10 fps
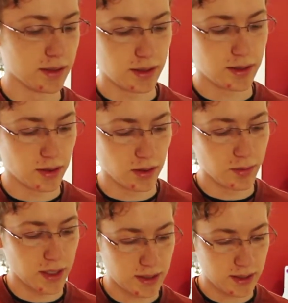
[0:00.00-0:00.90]
So it
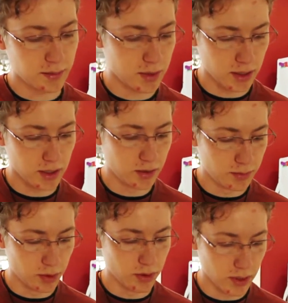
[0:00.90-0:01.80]
might seem a little
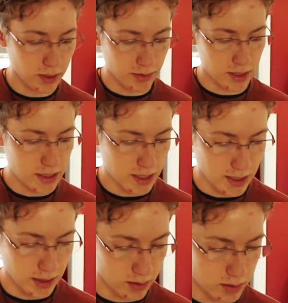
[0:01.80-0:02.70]
boring right
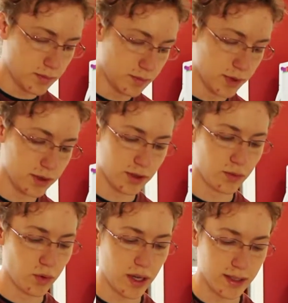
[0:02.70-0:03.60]
now, but just
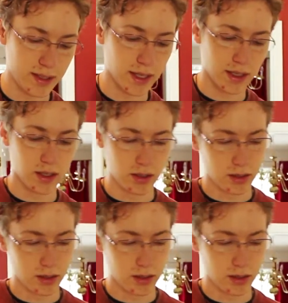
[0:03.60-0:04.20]
wait a second.